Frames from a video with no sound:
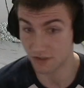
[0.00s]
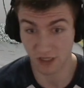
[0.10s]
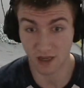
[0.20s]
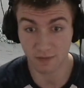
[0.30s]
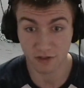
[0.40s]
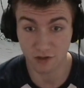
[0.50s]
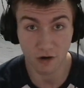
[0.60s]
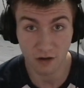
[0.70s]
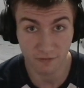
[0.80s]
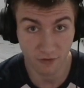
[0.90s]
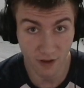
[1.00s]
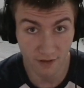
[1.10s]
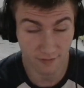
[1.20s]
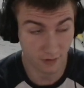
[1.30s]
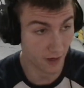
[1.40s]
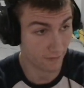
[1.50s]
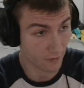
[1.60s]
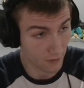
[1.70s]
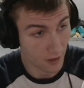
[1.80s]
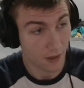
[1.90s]
like I've been talking forever and ever.
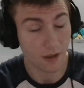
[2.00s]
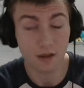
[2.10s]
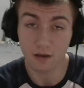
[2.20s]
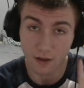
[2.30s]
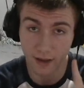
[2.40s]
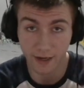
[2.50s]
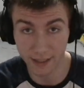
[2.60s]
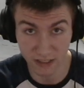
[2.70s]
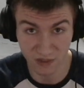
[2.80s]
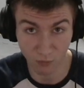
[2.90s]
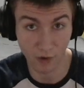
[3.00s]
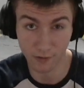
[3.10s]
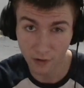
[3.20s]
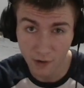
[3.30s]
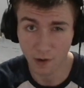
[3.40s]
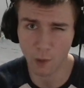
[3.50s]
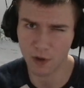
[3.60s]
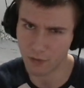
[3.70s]
I gotta get some water, and I'll be right